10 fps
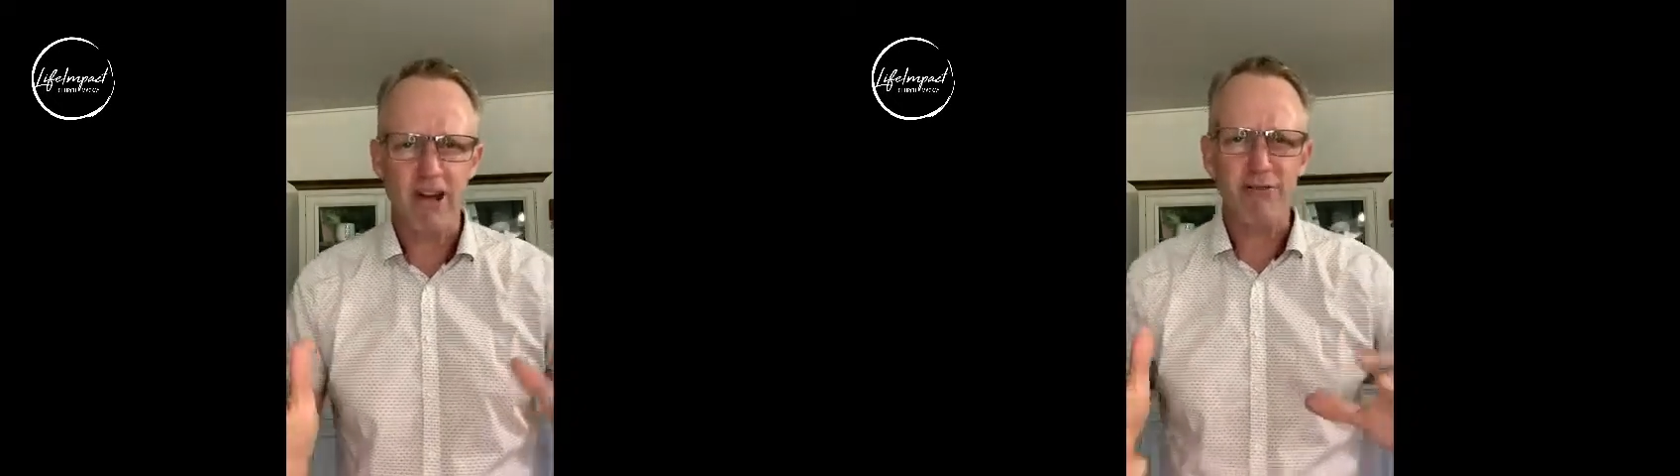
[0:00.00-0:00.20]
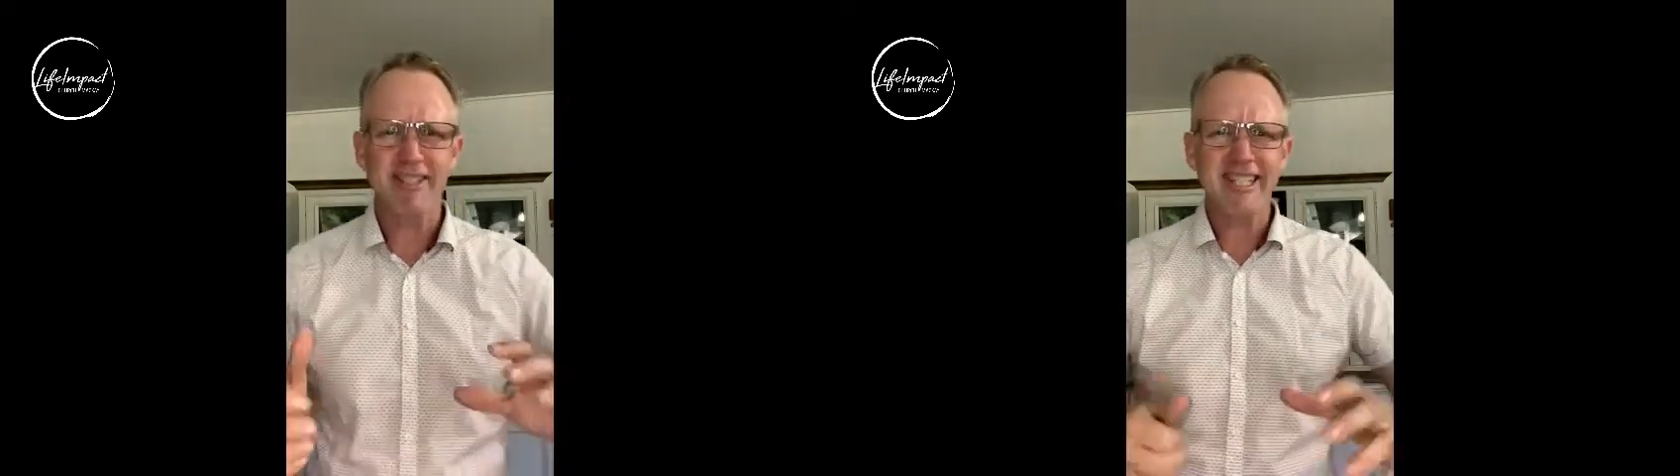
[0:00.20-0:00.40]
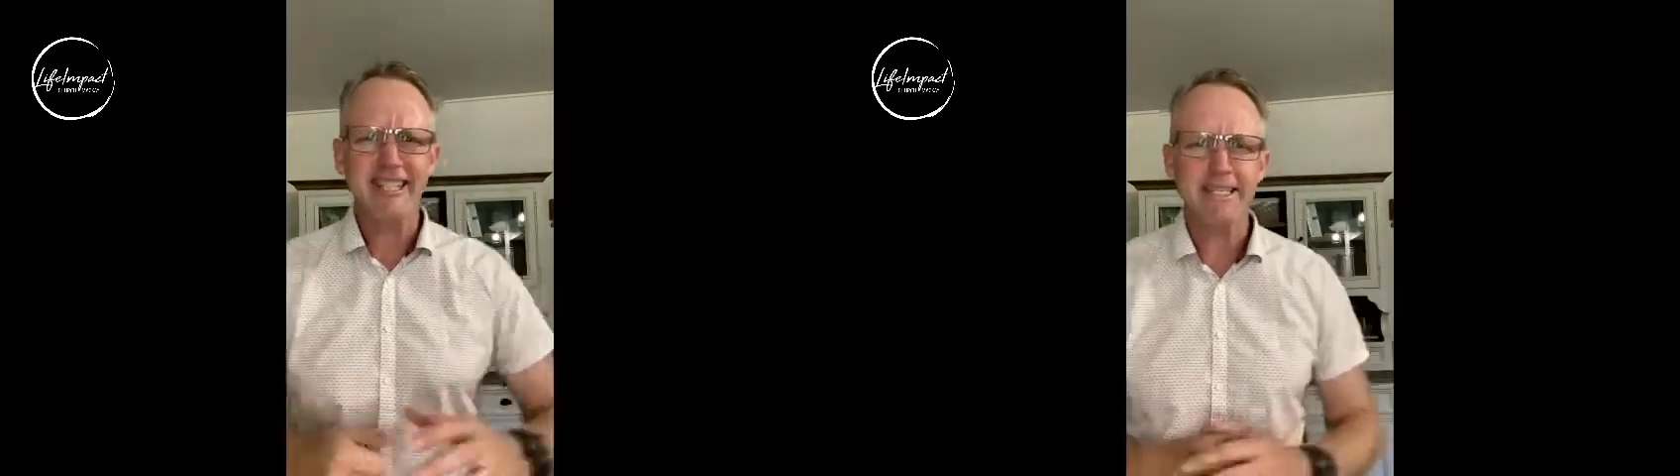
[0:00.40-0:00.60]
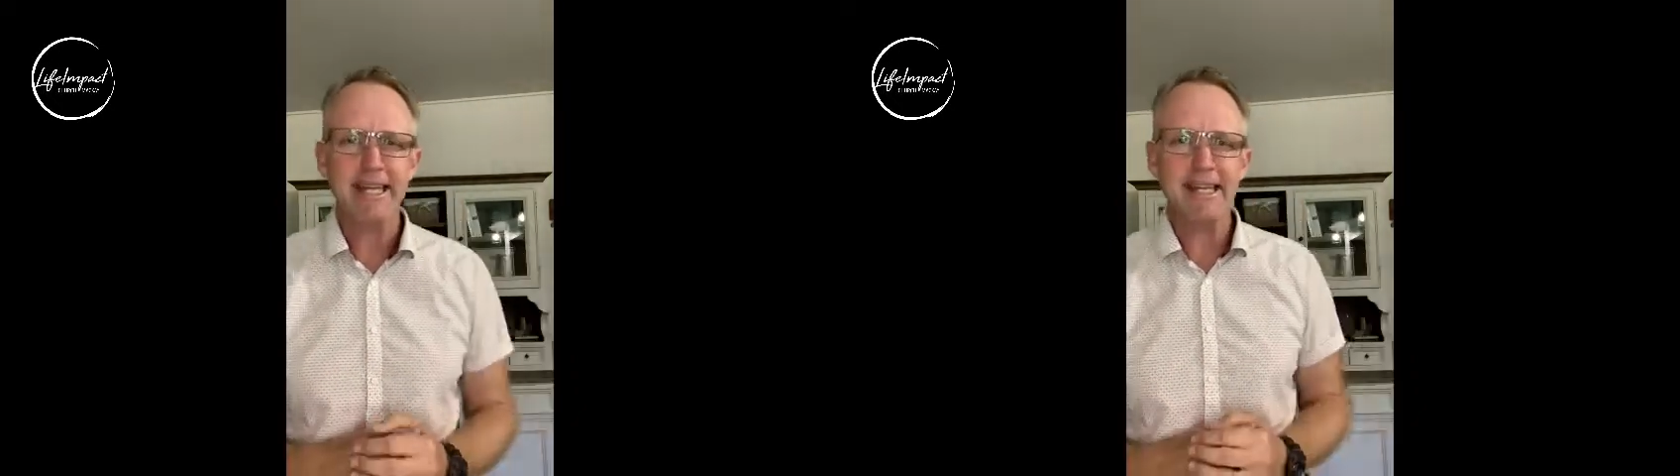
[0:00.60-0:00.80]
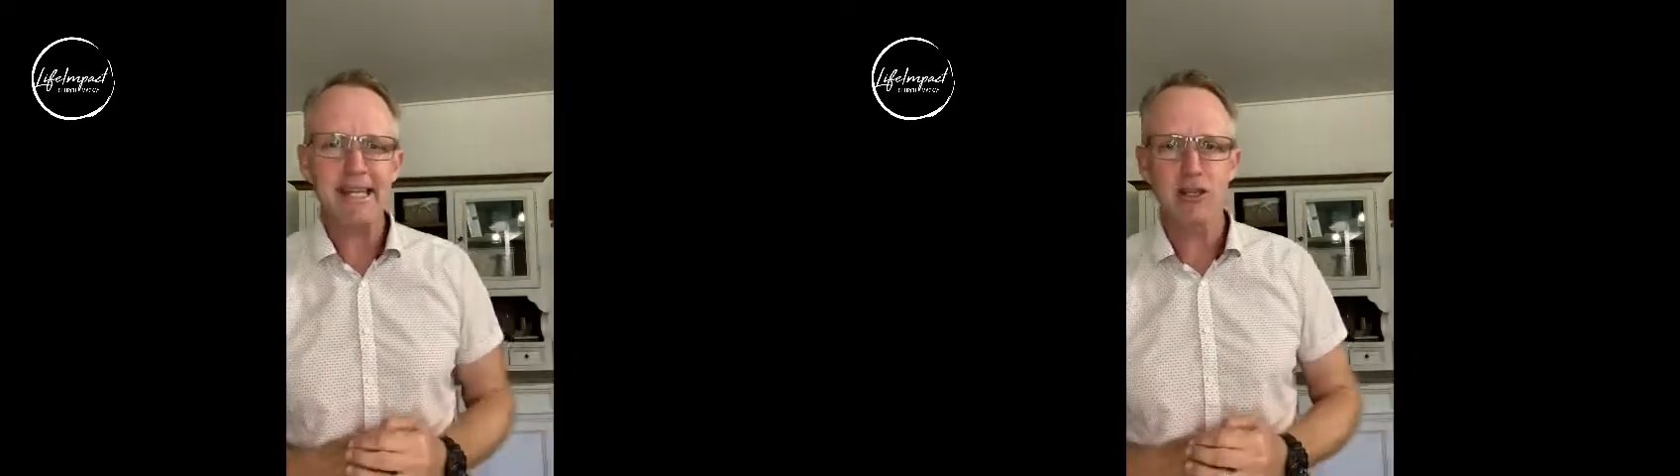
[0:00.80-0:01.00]
I was
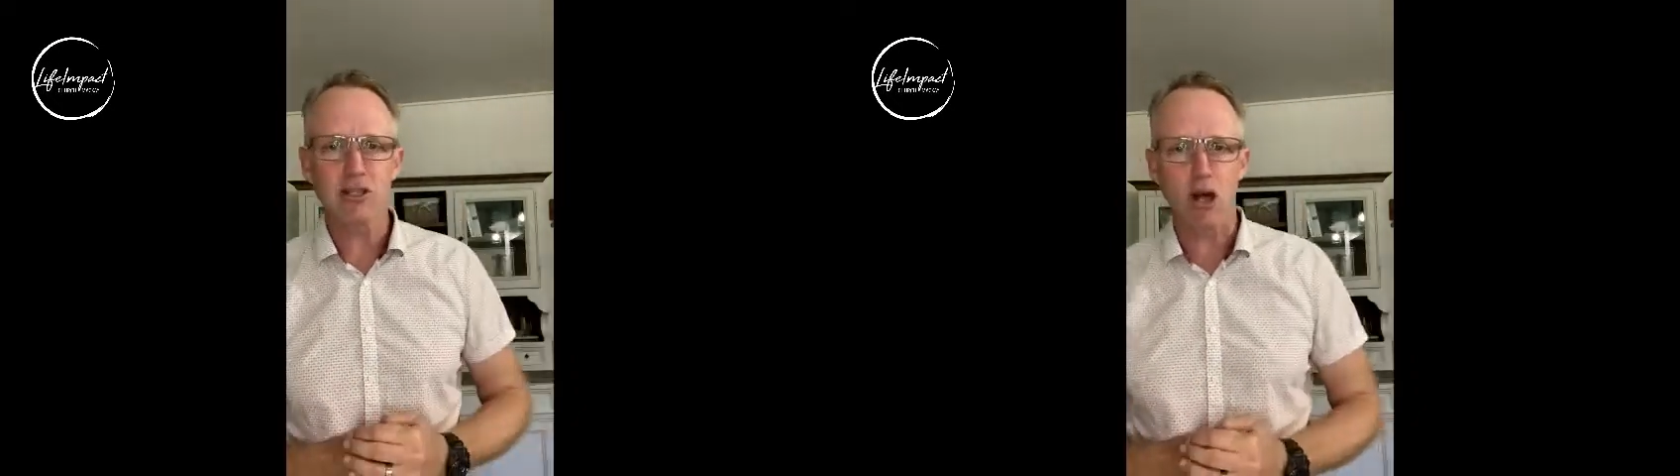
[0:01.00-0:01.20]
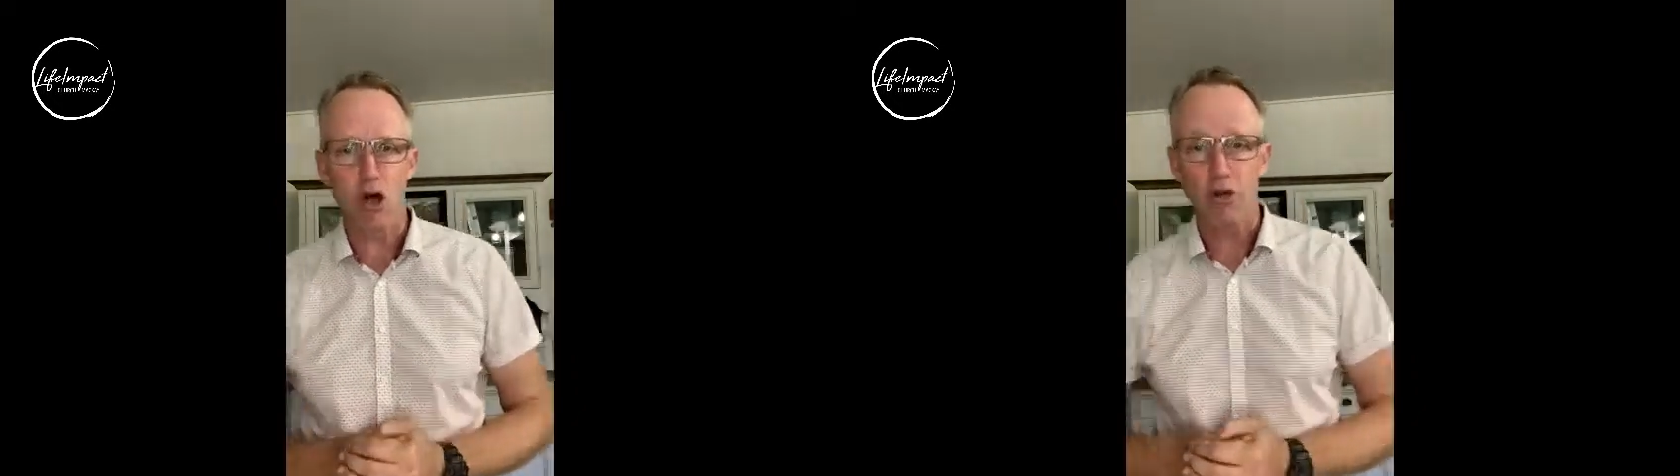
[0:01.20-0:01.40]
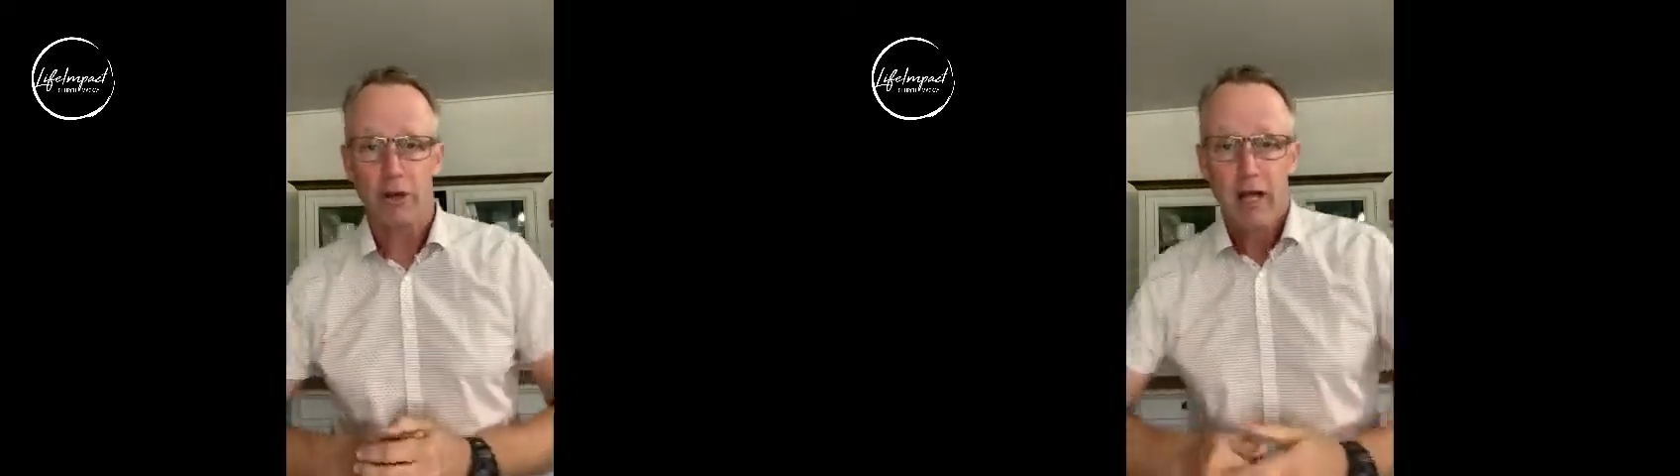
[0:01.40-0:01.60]
16 years old.